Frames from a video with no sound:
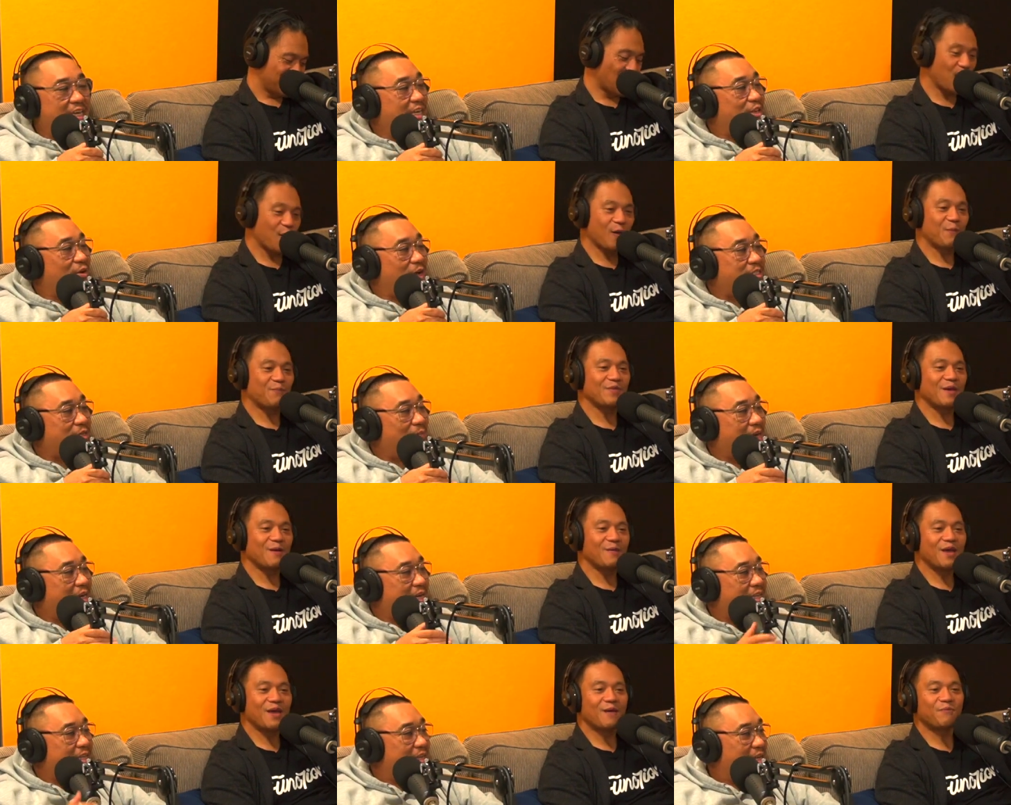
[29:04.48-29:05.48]
Speaker 1: so if,
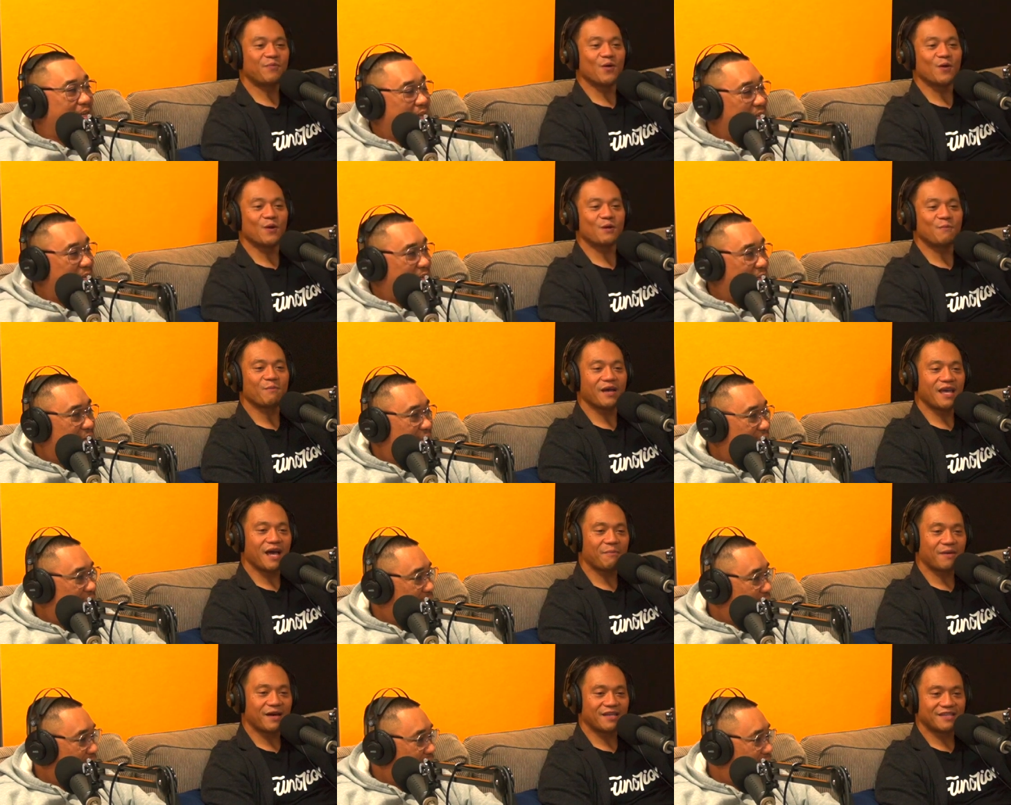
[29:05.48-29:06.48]
if, if you're
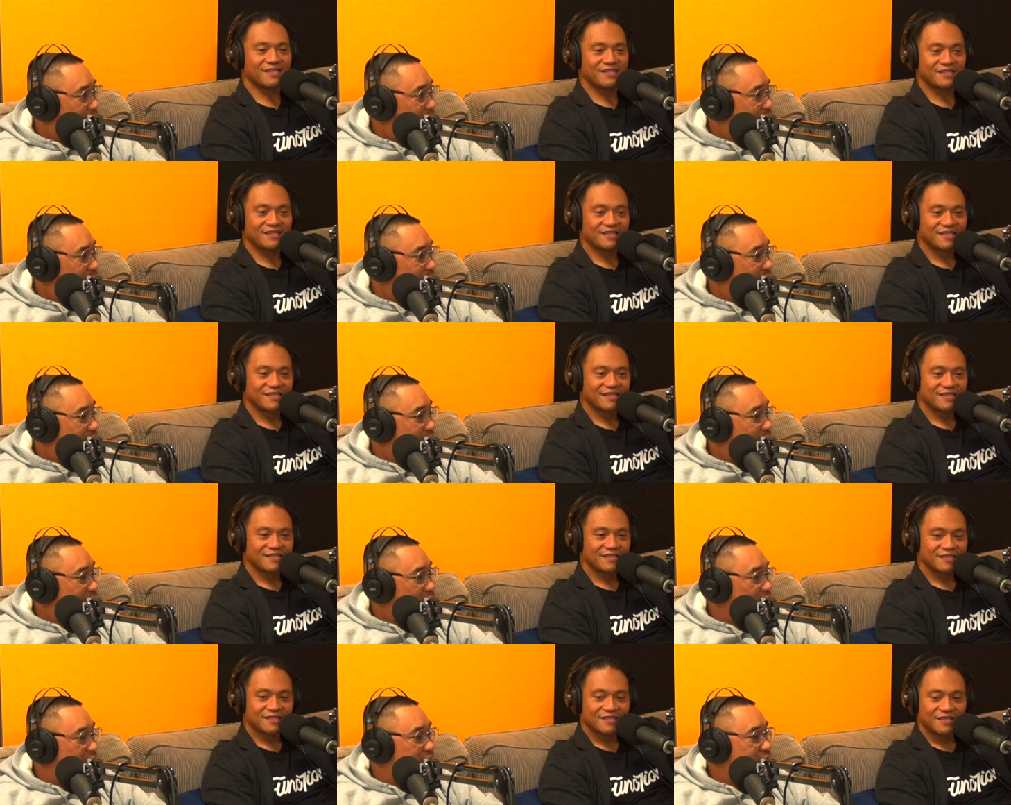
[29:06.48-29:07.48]
mayaman,
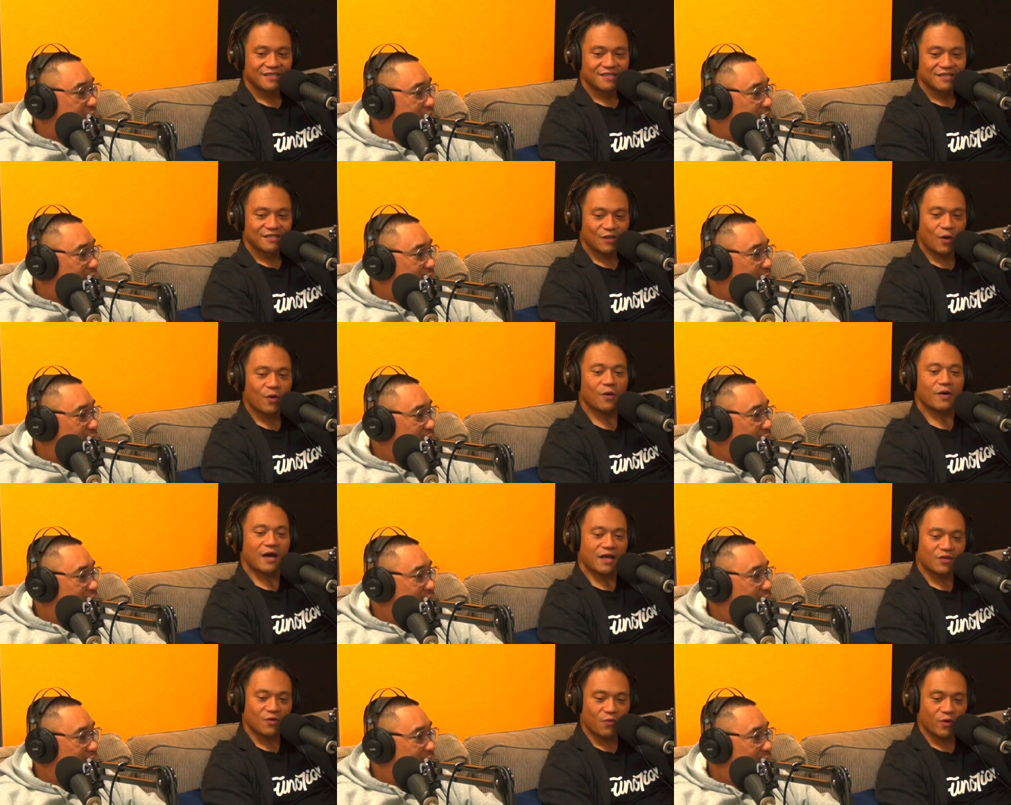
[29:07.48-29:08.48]
rich. No,
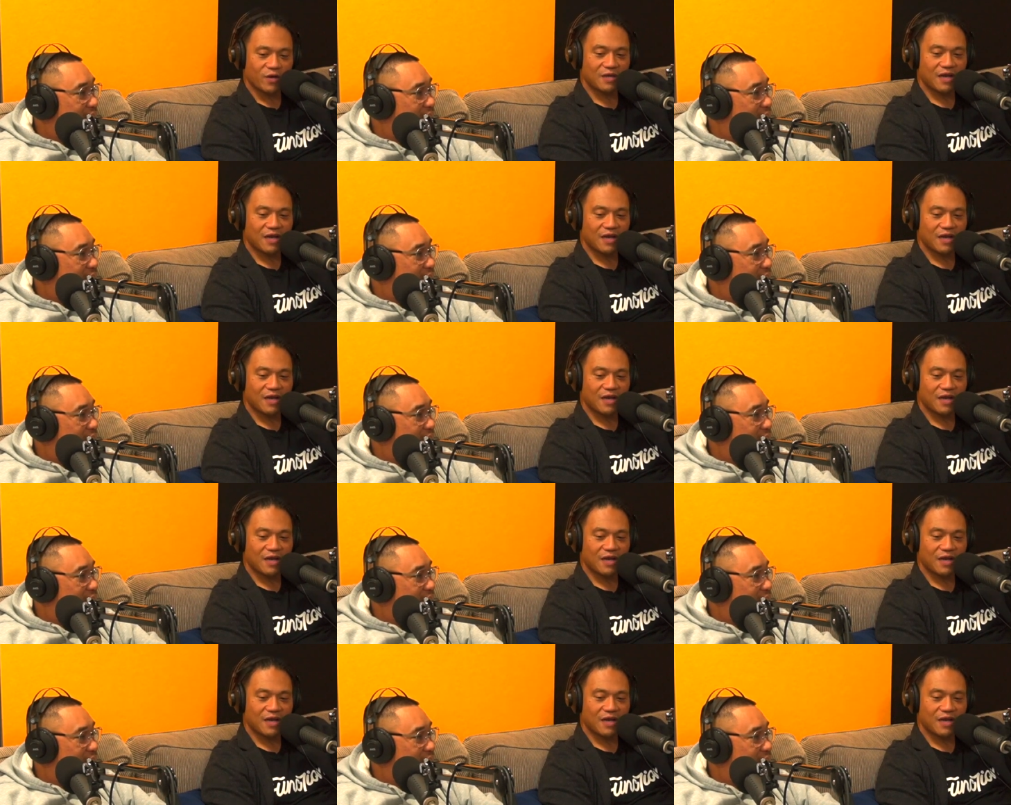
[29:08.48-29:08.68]
other word